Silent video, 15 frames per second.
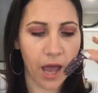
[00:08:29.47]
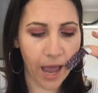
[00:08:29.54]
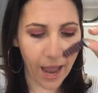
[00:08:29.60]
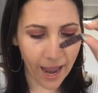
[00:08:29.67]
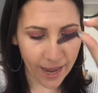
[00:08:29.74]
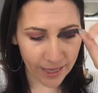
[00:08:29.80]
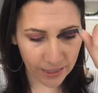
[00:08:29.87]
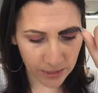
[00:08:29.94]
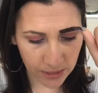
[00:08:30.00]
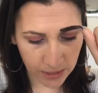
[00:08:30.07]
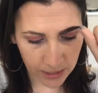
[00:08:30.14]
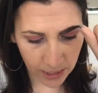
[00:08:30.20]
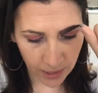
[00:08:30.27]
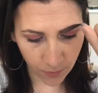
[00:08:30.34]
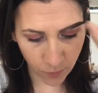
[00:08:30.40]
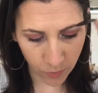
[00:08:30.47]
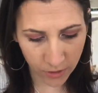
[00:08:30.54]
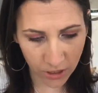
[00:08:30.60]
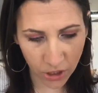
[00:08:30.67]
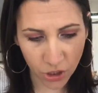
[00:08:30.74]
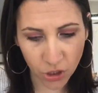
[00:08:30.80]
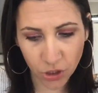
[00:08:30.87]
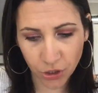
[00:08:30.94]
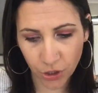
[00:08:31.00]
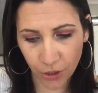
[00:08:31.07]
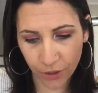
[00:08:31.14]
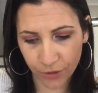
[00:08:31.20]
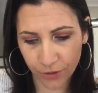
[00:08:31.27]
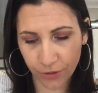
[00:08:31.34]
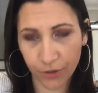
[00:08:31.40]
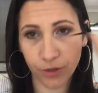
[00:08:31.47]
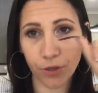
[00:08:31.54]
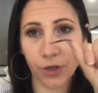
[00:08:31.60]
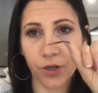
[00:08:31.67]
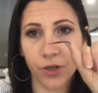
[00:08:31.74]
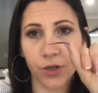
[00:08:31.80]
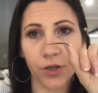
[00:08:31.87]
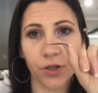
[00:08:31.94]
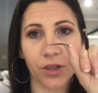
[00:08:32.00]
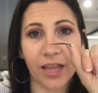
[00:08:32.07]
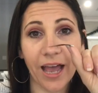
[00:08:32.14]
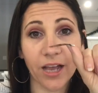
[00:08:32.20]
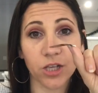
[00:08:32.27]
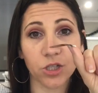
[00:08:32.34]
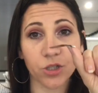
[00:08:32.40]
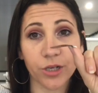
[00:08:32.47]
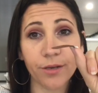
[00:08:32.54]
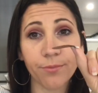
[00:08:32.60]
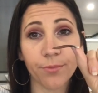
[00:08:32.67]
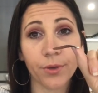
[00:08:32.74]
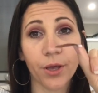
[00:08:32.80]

and it was a certain lacquer strip,